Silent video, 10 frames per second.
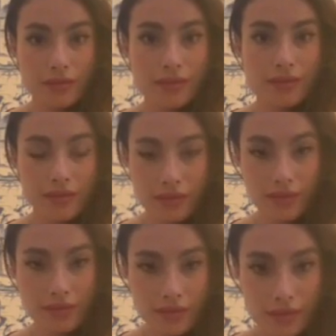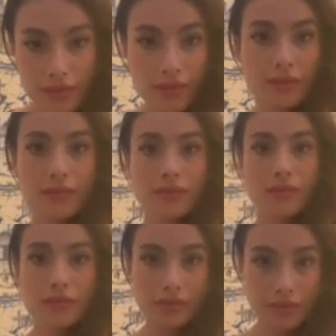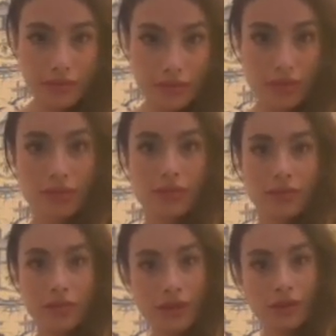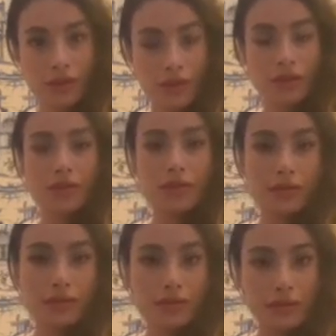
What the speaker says: going to be the combination of coaching and, of